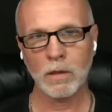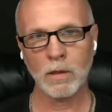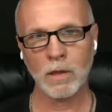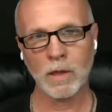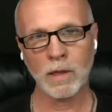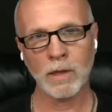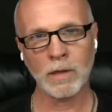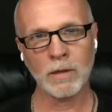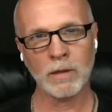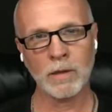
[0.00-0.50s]

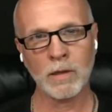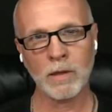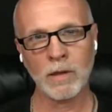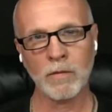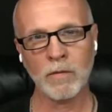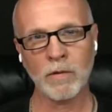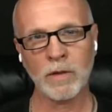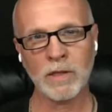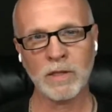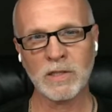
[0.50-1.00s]
And
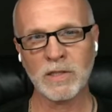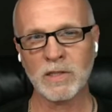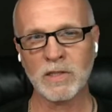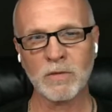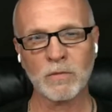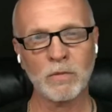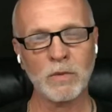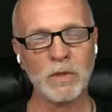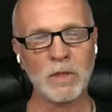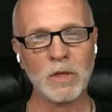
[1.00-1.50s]
it's
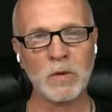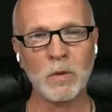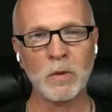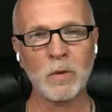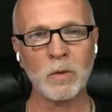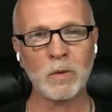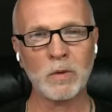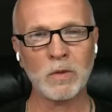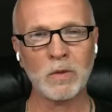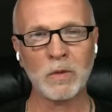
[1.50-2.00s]
just really
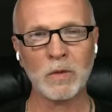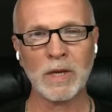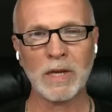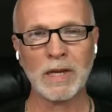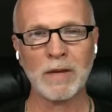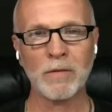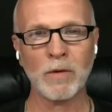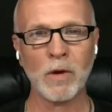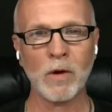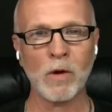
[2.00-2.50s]
cool to
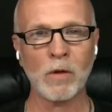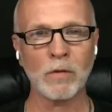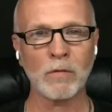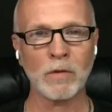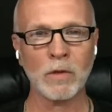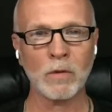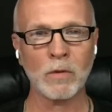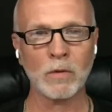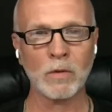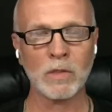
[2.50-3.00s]
have all
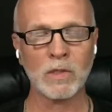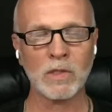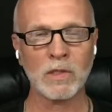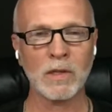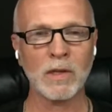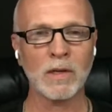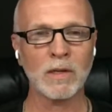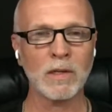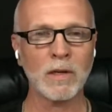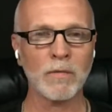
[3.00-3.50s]
of those
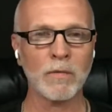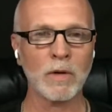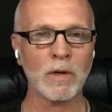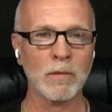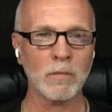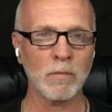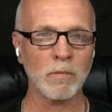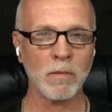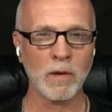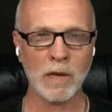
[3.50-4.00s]

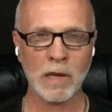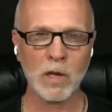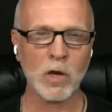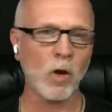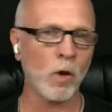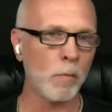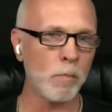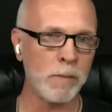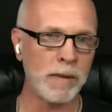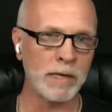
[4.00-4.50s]
different, I
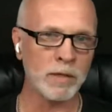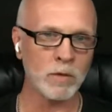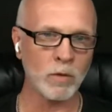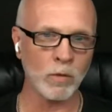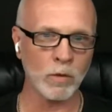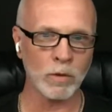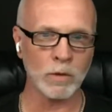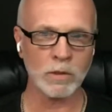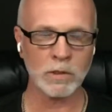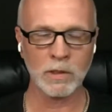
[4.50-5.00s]
call
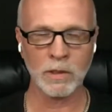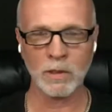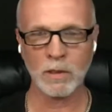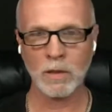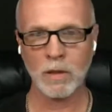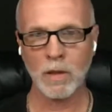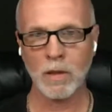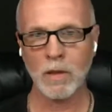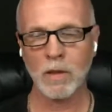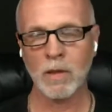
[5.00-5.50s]
mentors.
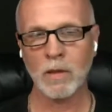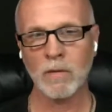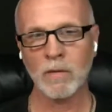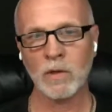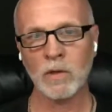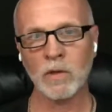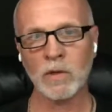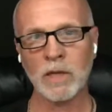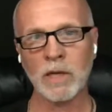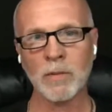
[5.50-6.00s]
And
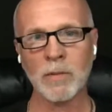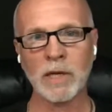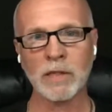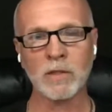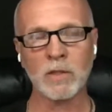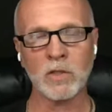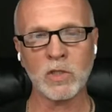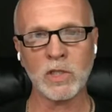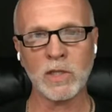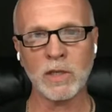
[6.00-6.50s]
you know anything
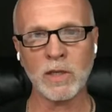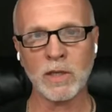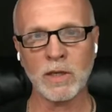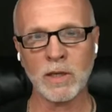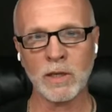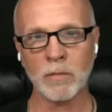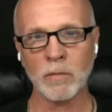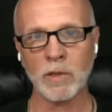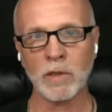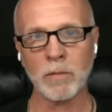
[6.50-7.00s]
about the
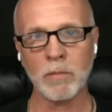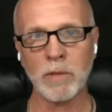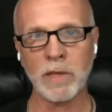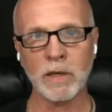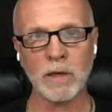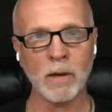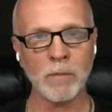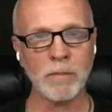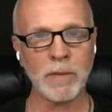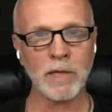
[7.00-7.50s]
GDN, I'm really
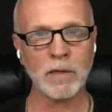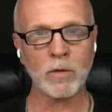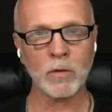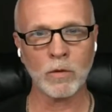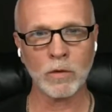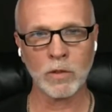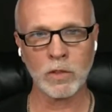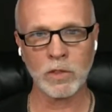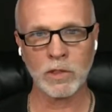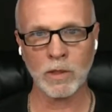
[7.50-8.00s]
big on
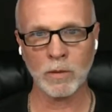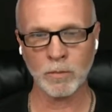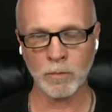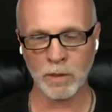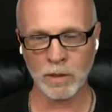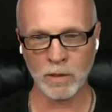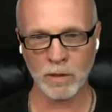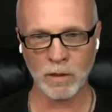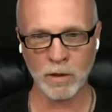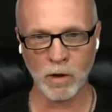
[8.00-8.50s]
mentorship.
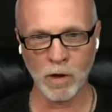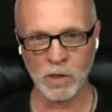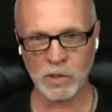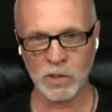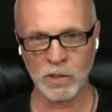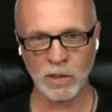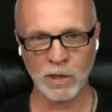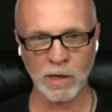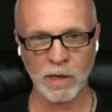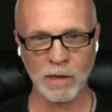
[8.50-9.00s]
And
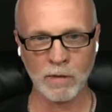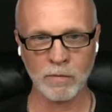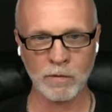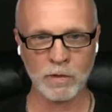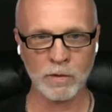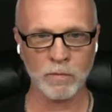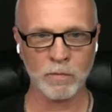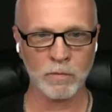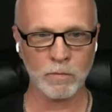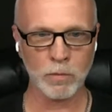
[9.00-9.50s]
Austin and I have
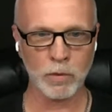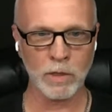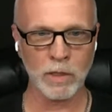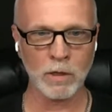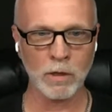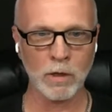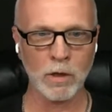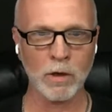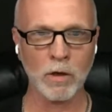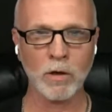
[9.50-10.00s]
some
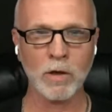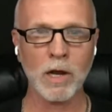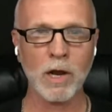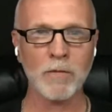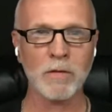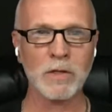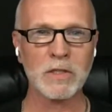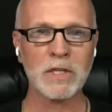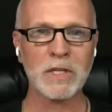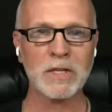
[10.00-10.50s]
pretty long
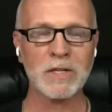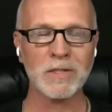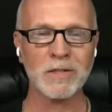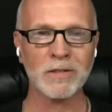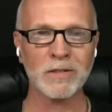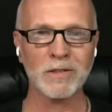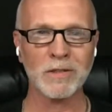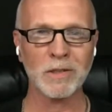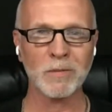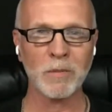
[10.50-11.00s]

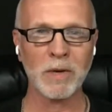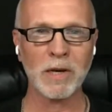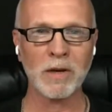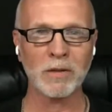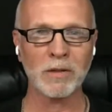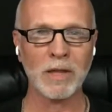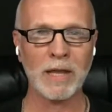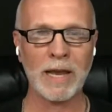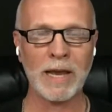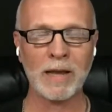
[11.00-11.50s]
conversations
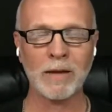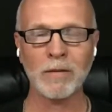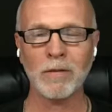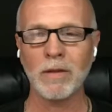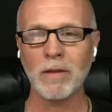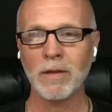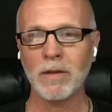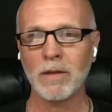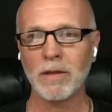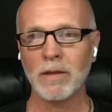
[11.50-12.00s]
about that,